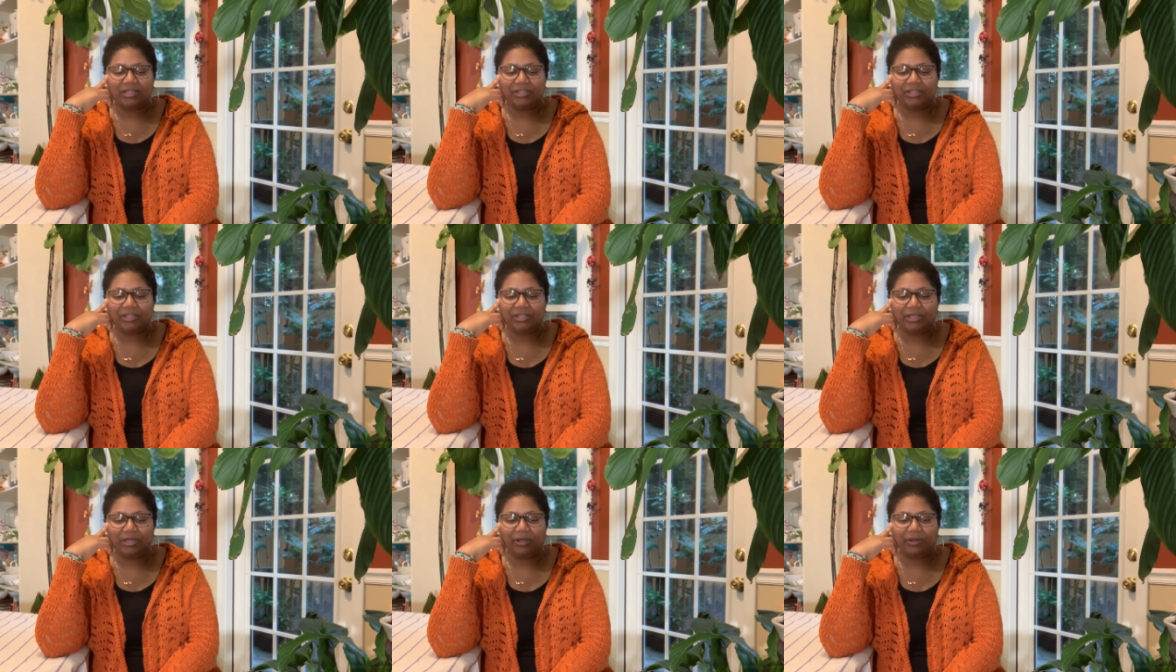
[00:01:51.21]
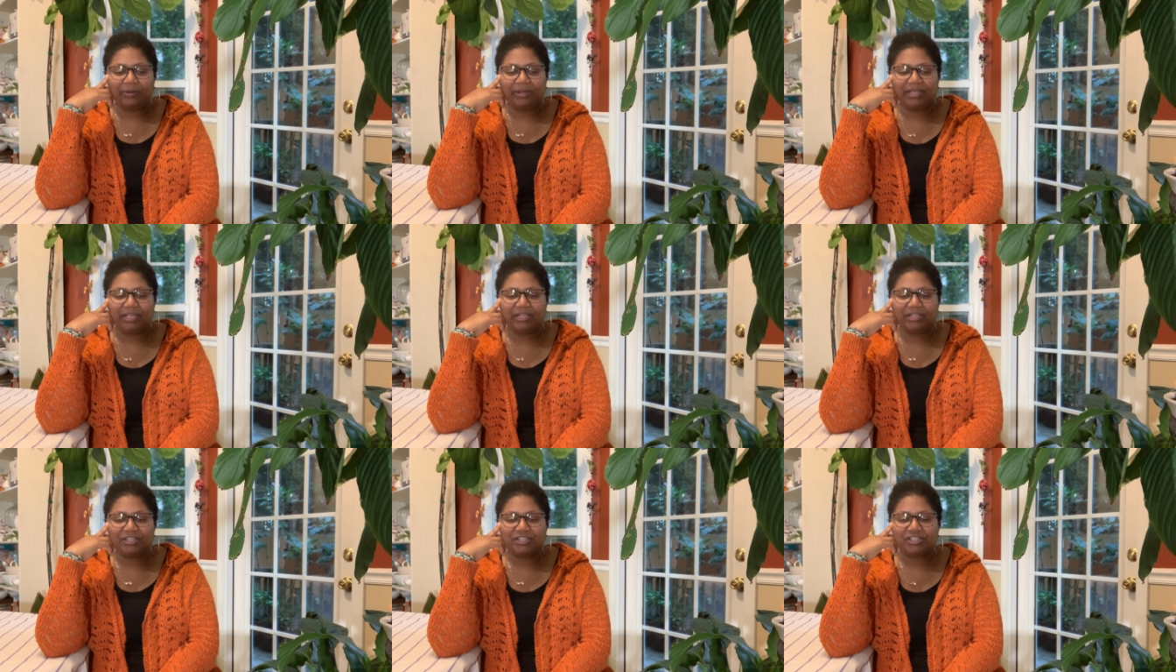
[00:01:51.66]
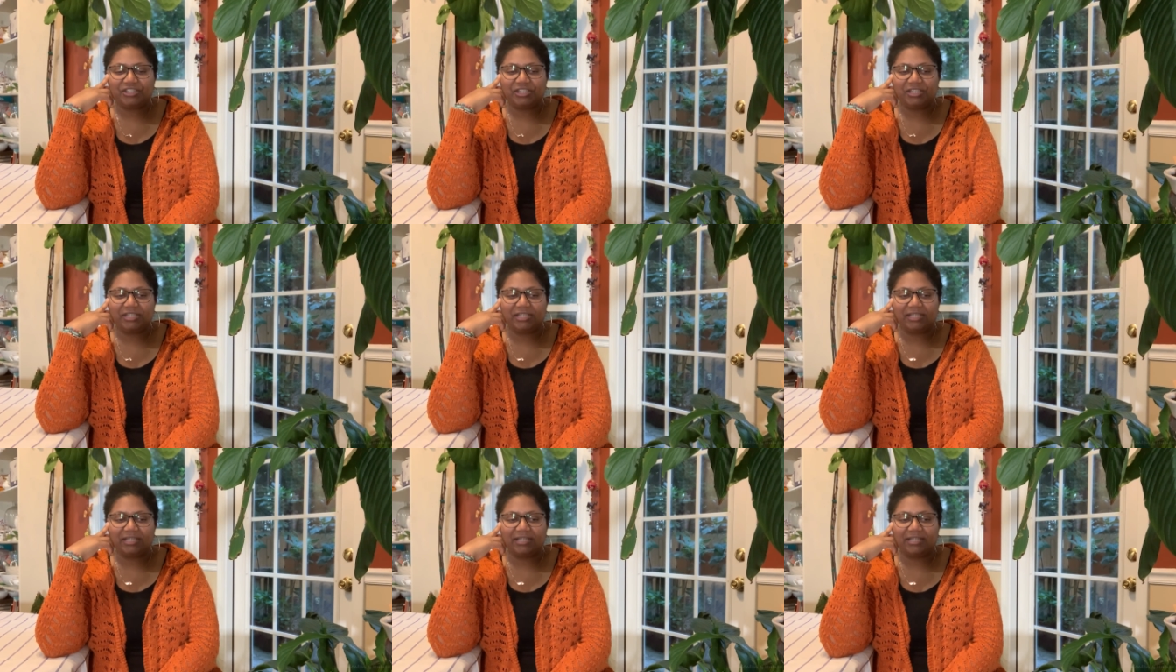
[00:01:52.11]
you know, here
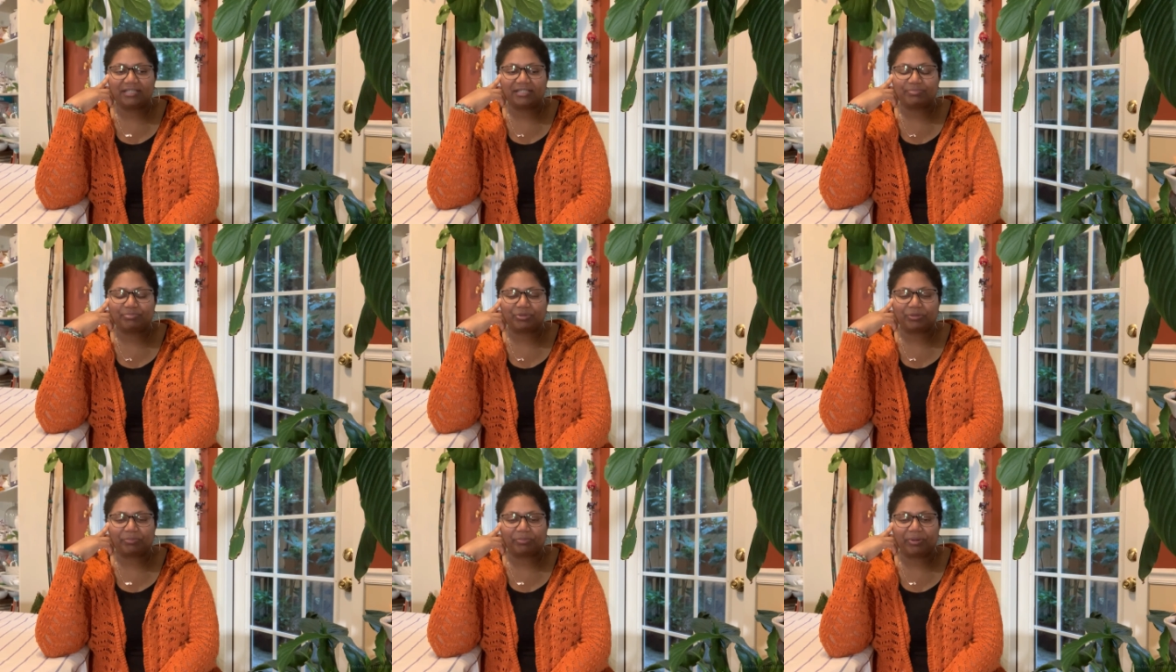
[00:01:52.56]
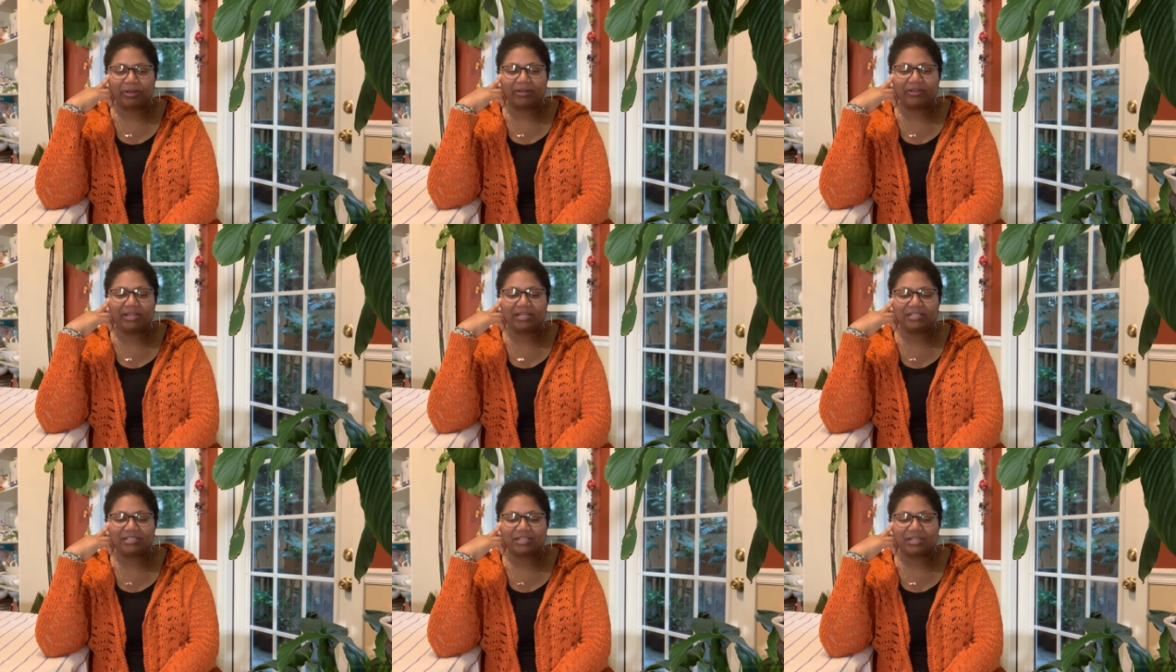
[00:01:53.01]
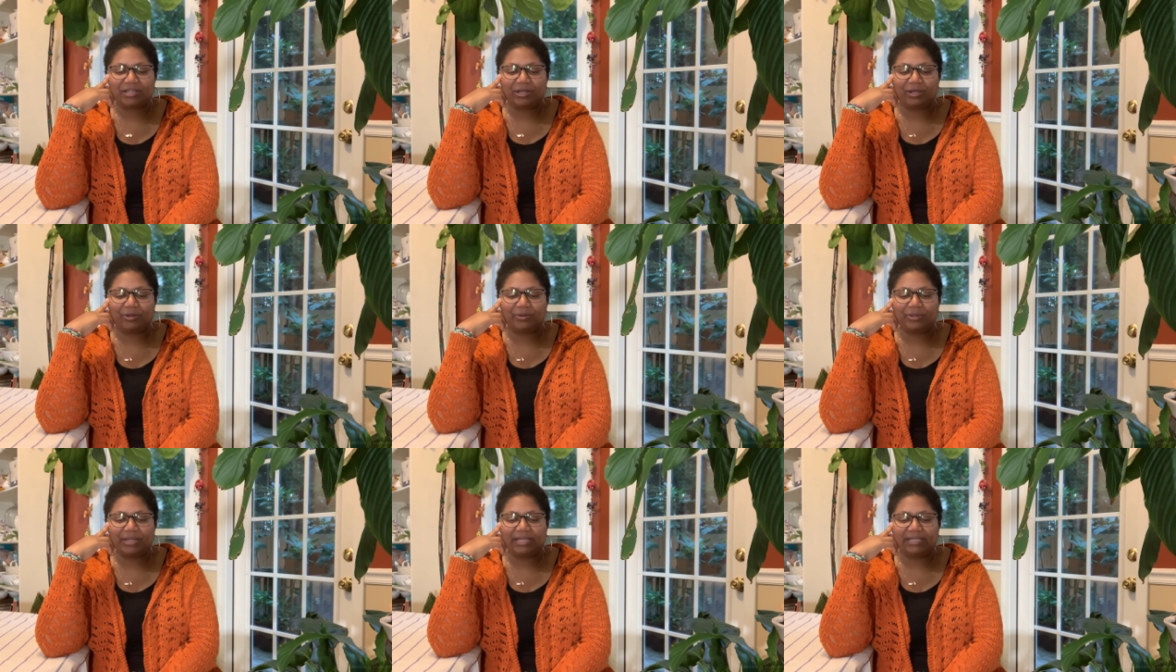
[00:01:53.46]
she is preparing to
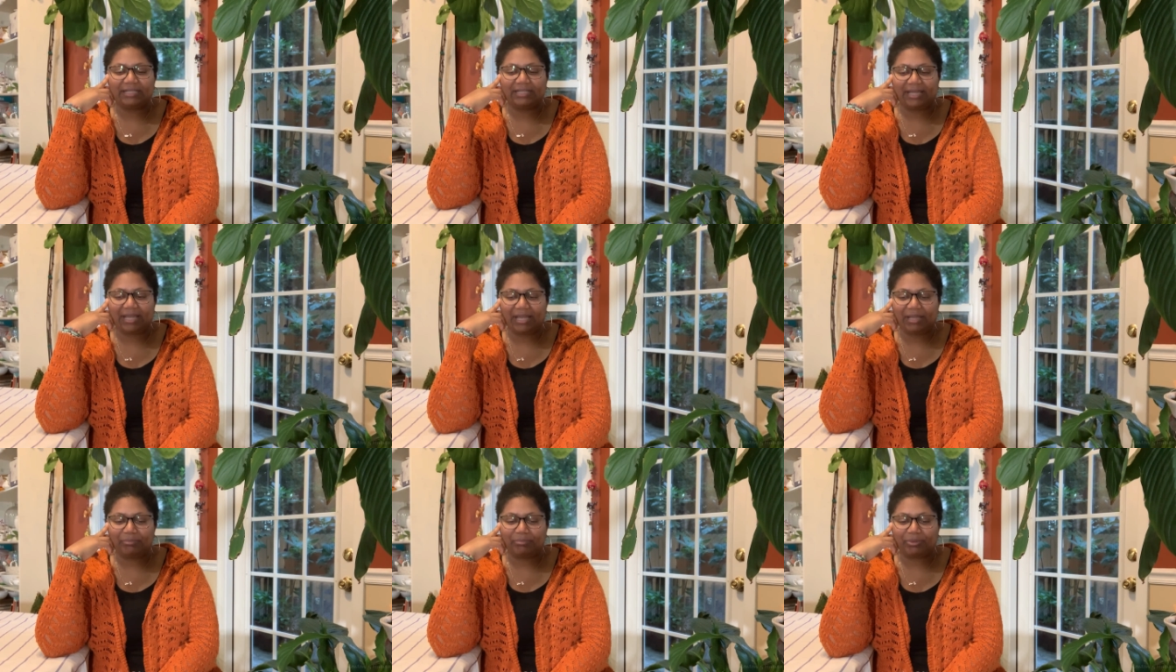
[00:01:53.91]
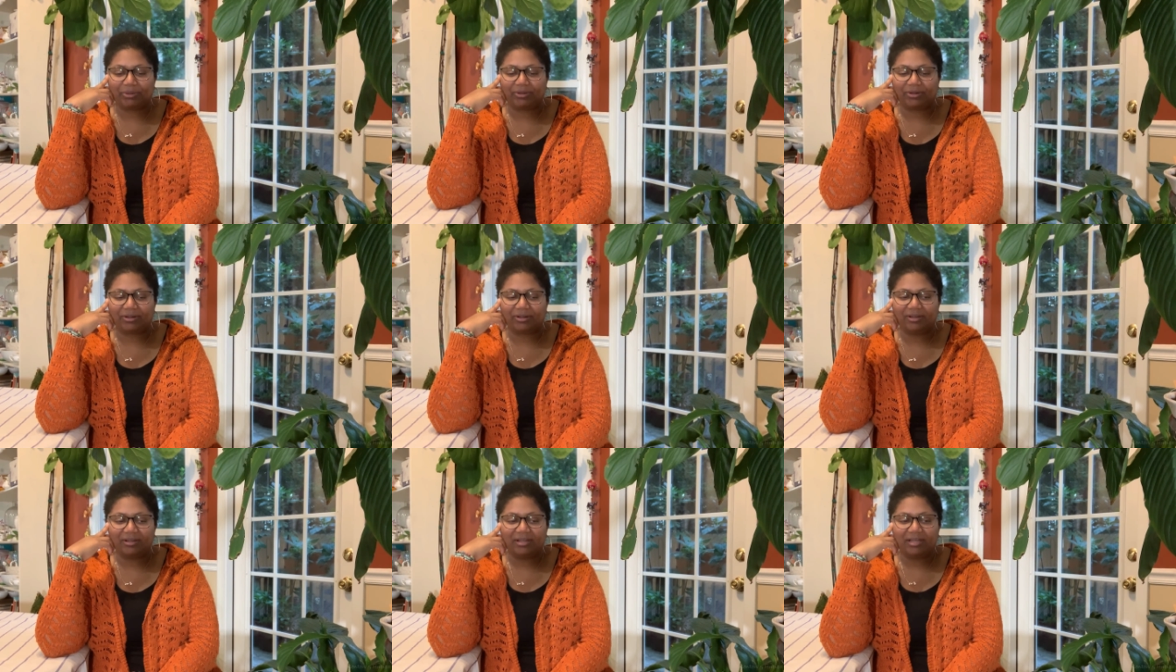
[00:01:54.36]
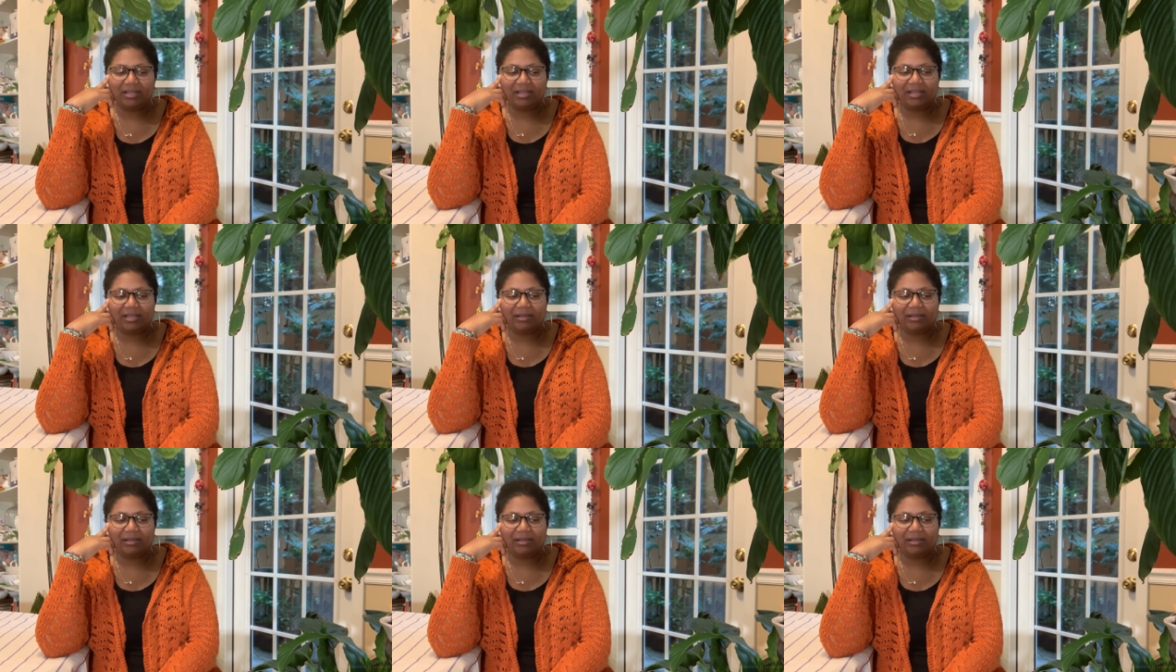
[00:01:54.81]
go in labor,